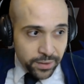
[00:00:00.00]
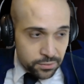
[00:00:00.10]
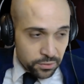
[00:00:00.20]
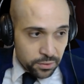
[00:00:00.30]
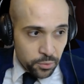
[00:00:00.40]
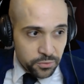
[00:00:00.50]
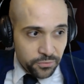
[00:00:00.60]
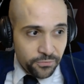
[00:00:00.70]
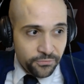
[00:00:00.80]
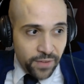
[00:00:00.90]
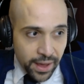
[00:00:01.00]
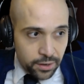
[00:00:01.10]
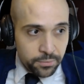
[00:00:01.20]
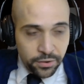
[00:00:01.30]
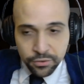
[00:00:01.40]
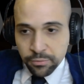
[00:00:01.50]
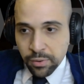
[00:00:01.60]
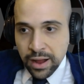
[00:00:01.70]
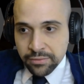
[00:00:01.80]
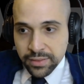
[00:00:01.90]
That's sort of the most final measure of
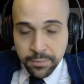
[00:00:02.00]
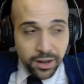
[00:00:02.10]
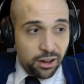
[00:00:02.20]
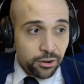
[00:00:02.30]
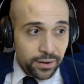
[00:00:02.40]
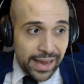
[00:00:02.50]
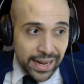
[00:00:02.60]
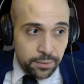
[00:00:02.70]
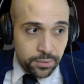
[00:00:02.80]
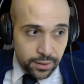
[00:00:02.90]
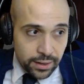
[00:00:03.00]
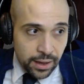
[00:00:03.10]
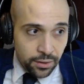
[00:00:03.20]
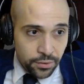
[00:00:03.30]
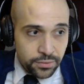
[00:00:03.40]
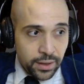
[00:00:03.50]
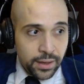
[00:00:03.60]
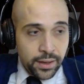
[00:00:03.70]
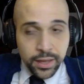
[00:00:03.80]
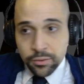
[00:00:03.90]
profit. They made 180 million dollars
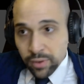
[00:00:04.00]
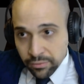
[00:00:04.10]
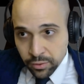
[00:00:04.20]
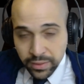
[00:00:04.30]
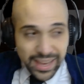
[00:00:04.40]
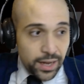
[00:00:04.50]
in revenue.